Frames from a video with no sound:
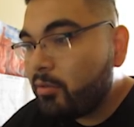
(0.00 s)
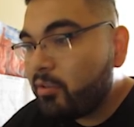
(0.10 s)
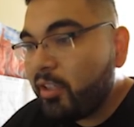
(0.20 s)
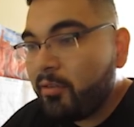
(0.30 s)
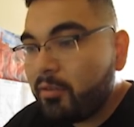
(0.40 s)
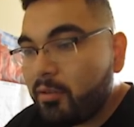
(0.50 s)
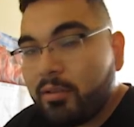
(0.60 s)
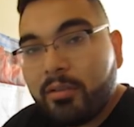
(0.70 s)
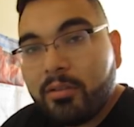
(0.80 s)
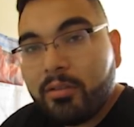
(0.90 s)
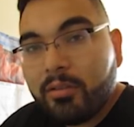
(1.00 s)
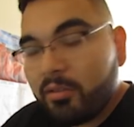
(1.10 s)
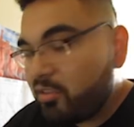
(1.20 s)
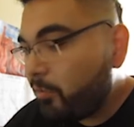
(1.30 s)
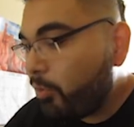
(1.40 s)
see?
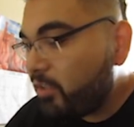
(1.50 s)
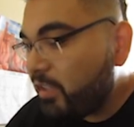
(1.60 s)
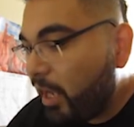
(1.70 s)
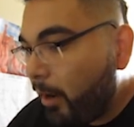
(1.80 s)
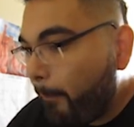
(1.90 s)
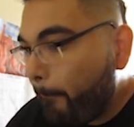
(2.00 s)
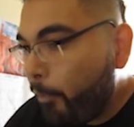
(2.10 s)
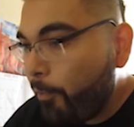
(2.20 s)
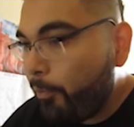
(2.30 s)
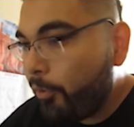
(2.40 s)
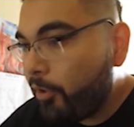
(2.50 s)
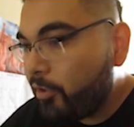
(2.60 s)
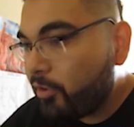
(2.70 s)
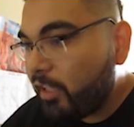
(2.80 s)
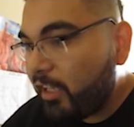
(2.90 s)
Simple as that. Boop.
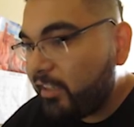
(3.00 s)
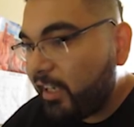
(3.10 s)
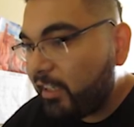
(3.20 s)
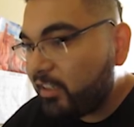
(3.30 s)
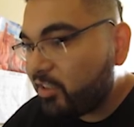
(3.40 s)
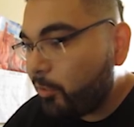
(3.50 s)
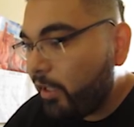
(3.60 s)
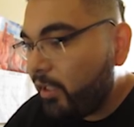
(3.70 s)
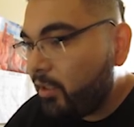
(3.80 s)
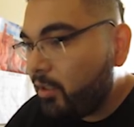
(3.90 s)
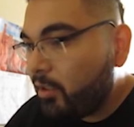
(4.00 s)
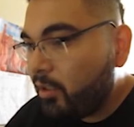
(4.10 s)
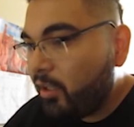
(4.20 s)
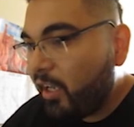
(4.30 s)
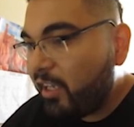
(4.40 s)
So now I take out the square,
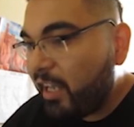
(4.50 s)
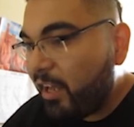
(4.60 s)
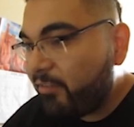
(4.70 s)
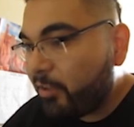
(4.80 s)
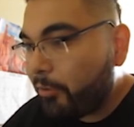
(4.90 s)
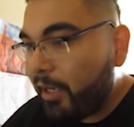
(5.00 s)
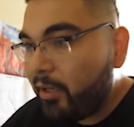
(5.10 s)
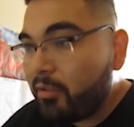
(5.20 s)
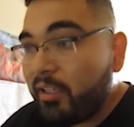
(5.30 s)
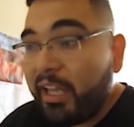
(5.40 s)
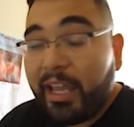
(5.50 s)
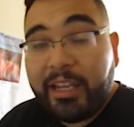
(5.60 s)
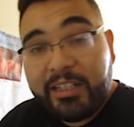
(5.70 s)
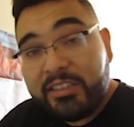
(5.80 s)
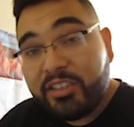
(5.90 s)
and I have the crown, and
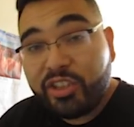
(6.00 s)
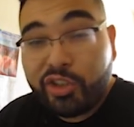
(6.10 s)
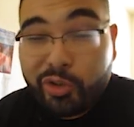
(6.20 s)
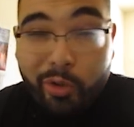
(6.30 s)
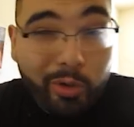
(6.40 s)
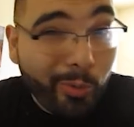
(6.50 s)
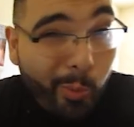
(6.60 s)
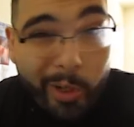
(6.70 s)
here's a short